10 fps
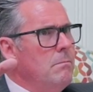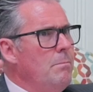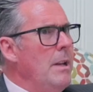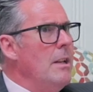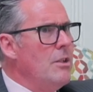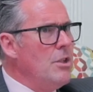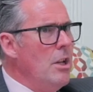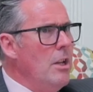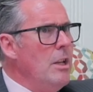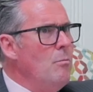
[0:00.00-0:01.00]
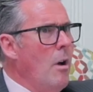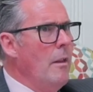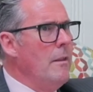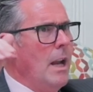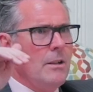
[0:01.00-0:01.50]
be an attorney
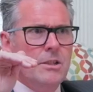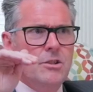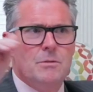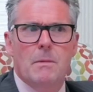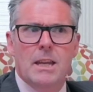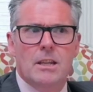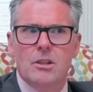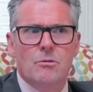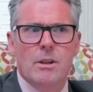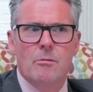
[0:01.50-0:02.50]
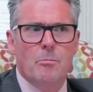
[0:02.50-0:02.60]
rather than actually just making a career in